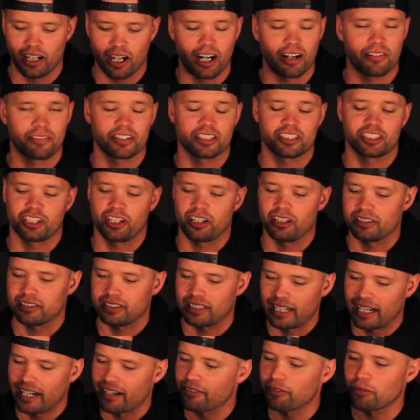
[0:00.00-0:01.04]
off the
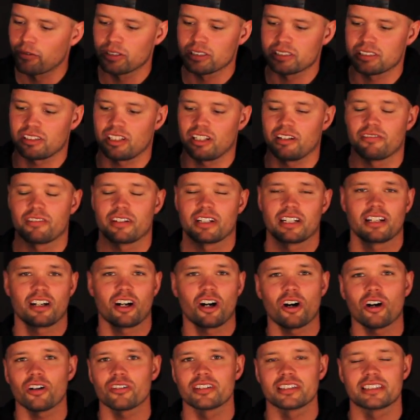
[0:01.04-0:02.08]
charts. Everyone's loving it.
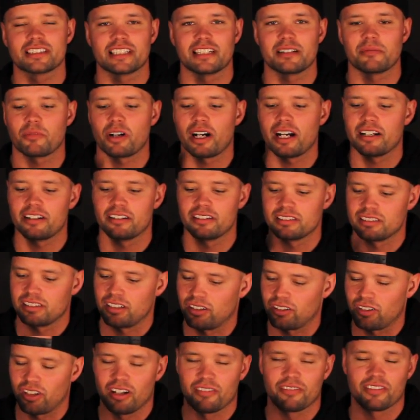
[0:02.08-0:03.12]
All the team riders
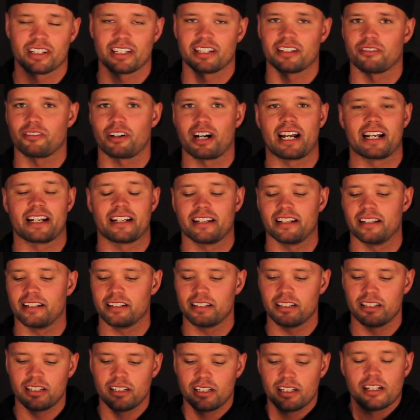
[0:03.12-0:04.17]
are loving it and riding it.
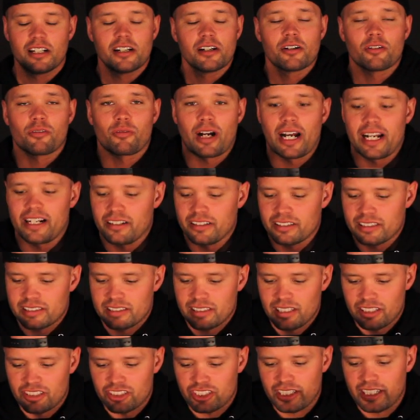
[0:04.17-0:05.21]
Riders
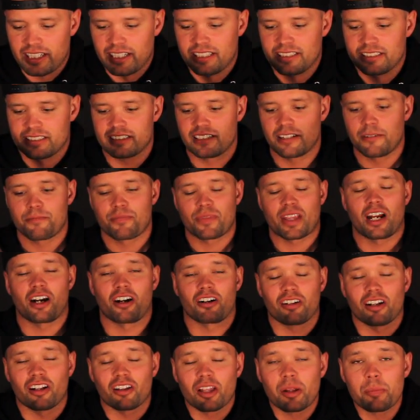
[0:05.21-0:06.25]
such as our
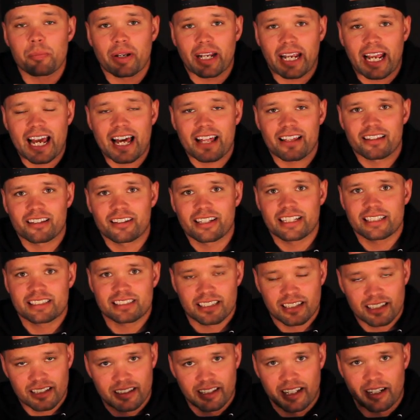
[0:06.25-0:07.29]
Olympic
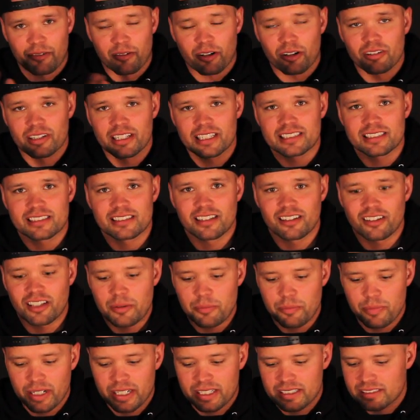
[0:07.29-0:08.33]
athletes, they rode this in the
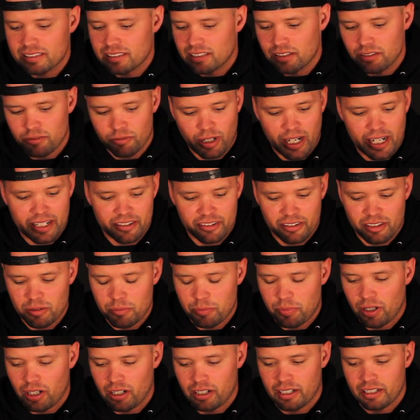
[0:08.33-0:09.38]
Olympics, riding through the
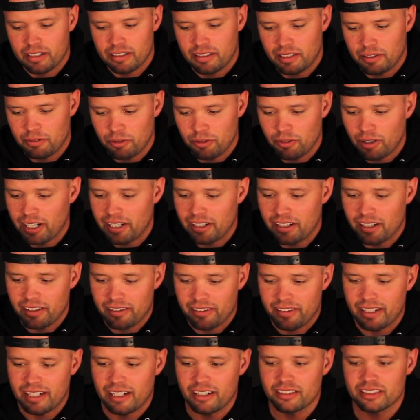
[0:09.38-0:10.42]
park. They would ride
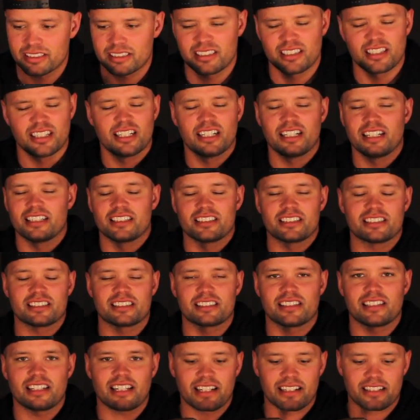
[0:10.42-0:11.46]
nothing else.
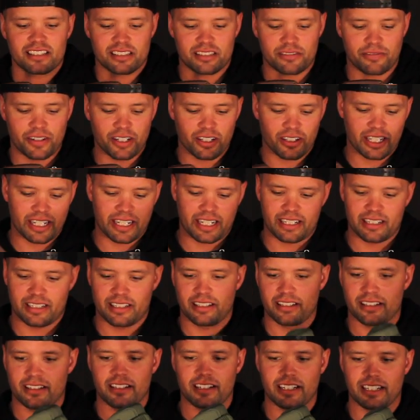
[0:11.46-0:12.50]
They just feel like
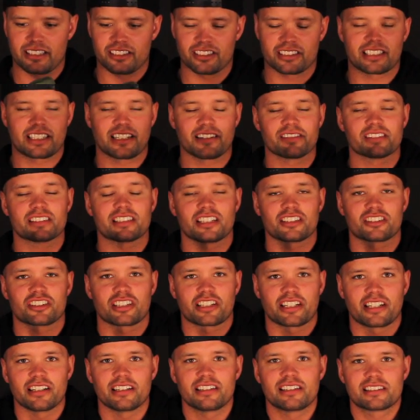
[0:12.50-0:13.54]
it just gives such a
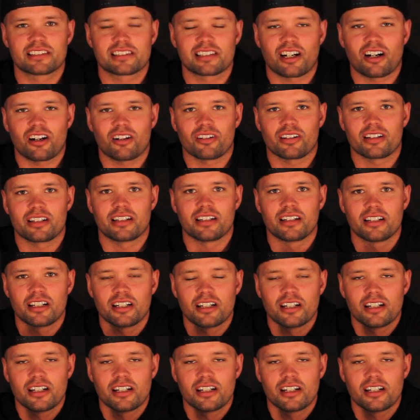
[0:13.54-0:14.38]
good, solid,